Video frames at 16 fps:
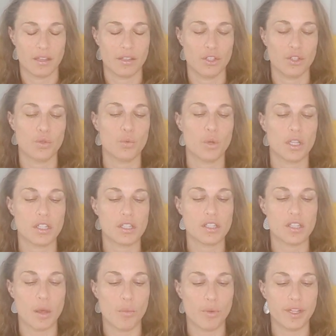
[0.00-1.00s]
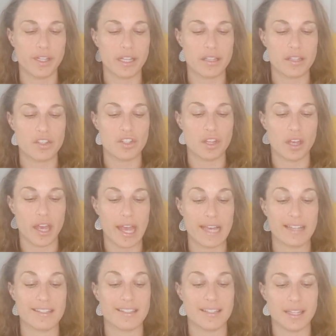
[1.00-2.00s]
You want someone that's
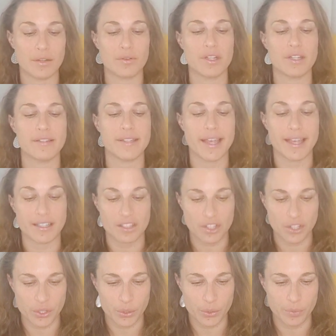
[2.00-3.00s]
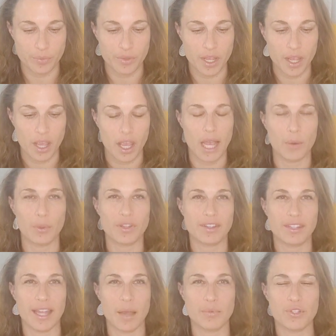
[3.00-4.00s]
as serious as you, and with
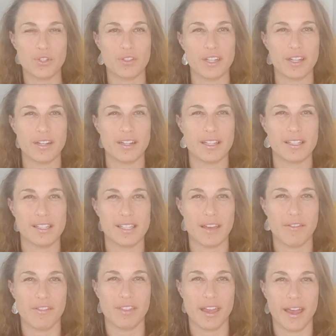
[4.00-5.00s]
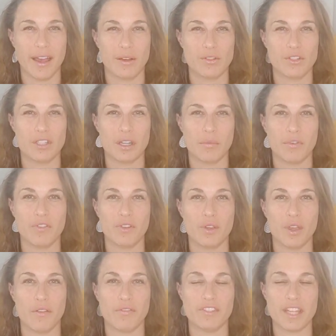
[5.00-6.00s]
Neptune there in the seventh house, some of
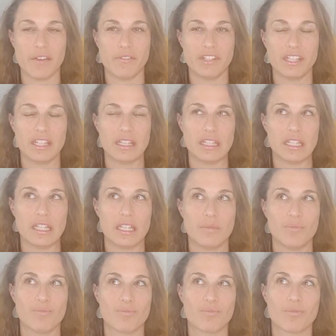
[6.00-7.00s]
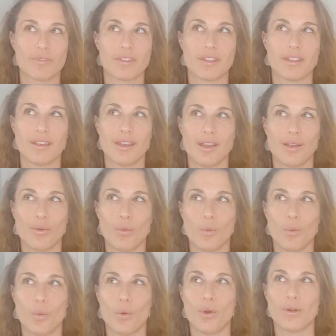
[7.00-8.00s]
you have definitely
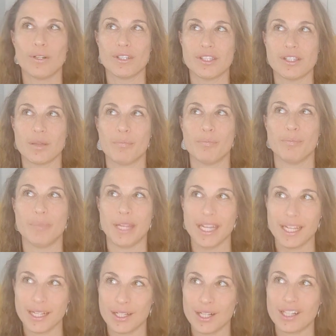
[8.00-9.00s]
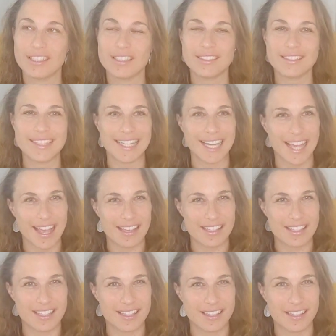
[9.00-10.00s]
wore some pink colored
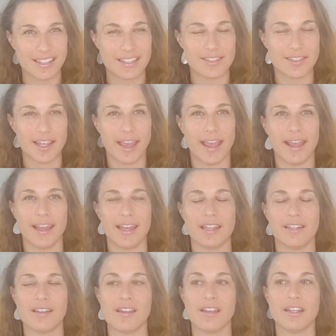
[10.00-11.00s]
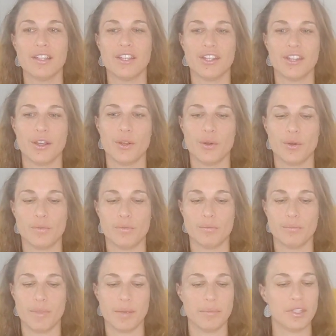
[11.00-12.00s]
glasses and you know
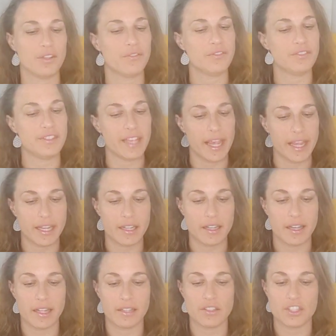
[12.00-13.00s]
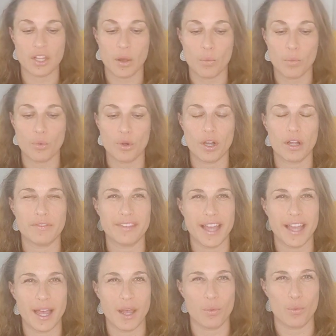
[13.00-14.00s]
maybe you've dated someone
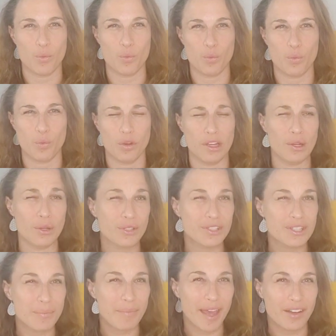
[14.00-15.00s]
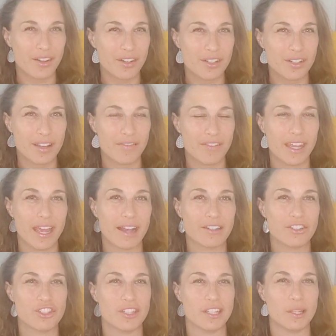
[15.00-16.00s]
that looked better than they
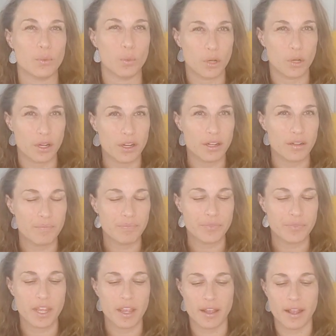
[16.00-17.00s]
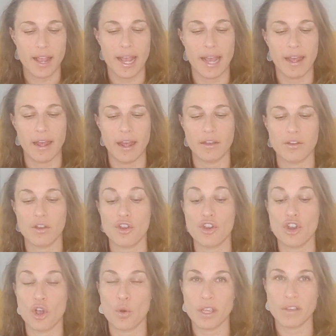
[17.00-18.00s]
actually were
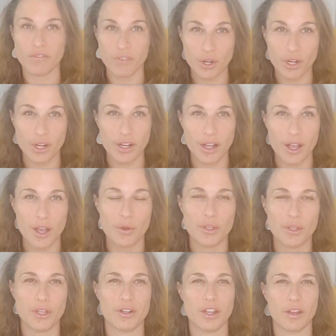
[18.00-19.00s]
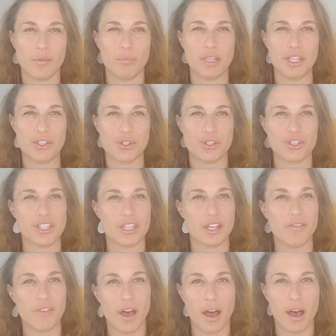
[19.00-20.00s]
and knowing Virgo you're gonna beat
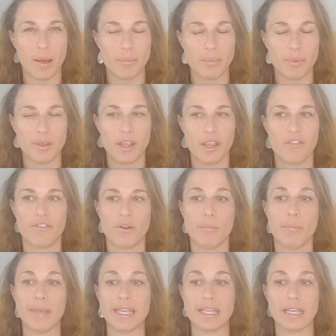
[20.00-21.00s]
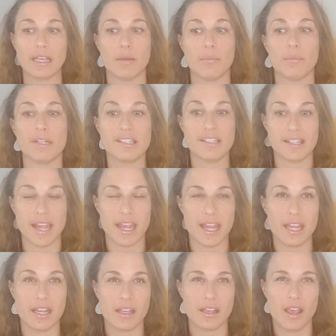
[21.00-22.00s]
yourself up for making a
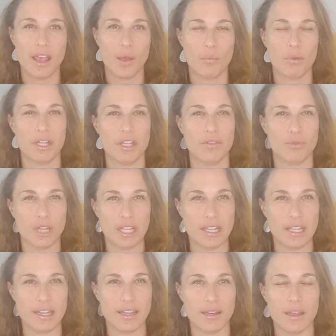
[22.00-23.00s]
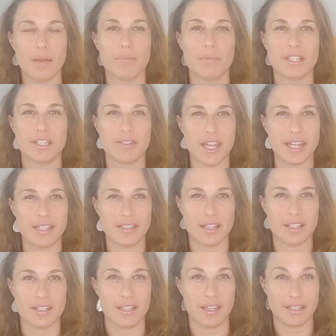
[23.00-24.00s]
mistake but really a mistake
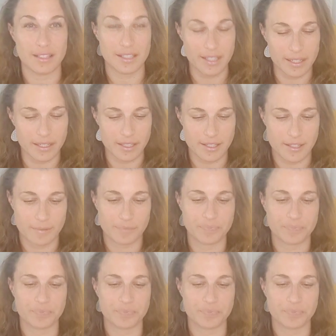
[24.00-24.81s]
doesn't exist